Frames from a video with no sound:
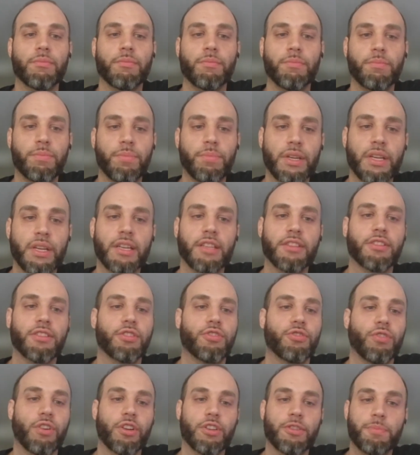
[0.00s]
begin to
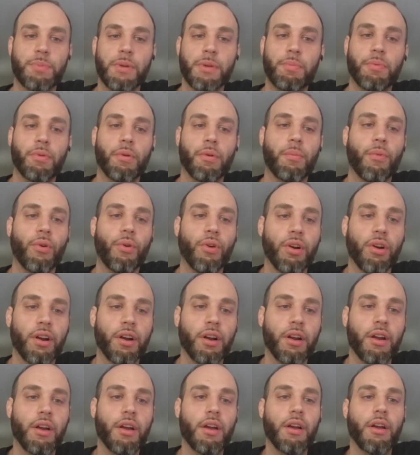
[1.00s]
trust people more.
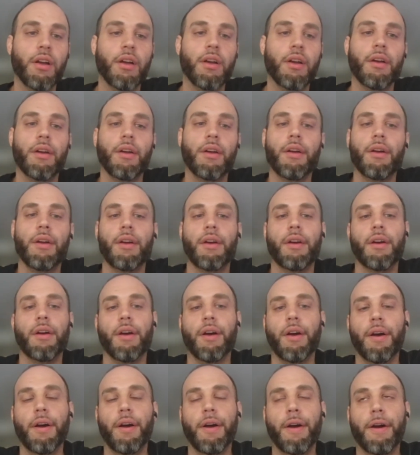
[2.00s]

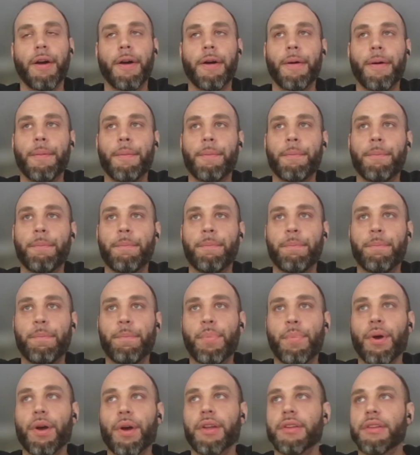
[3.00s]

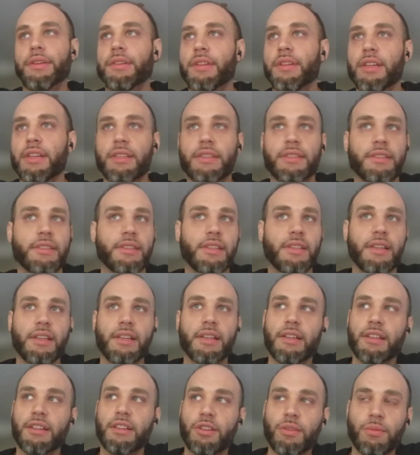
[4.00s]
But it
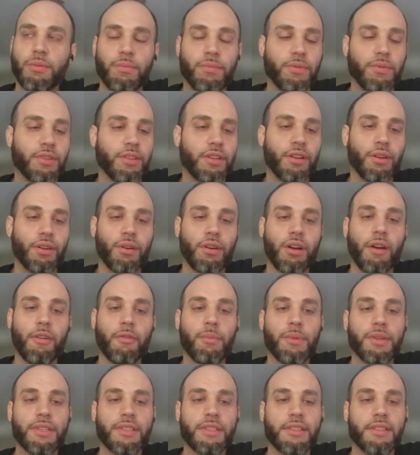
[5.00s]
could,
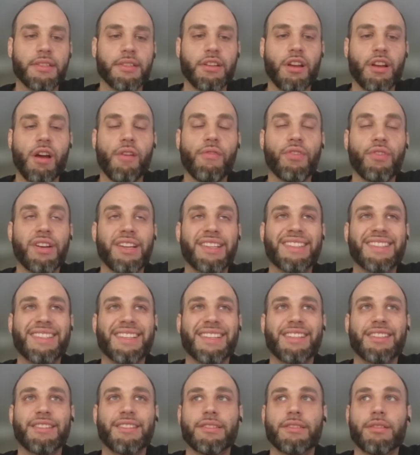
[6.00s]
governance
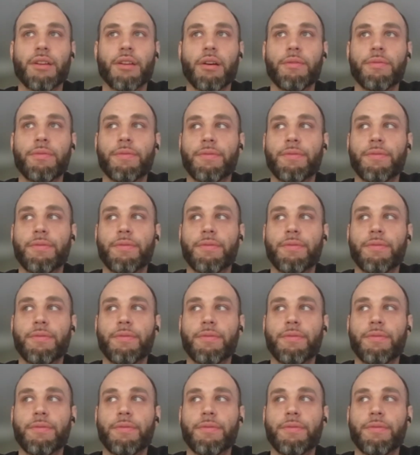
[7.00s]
is tough.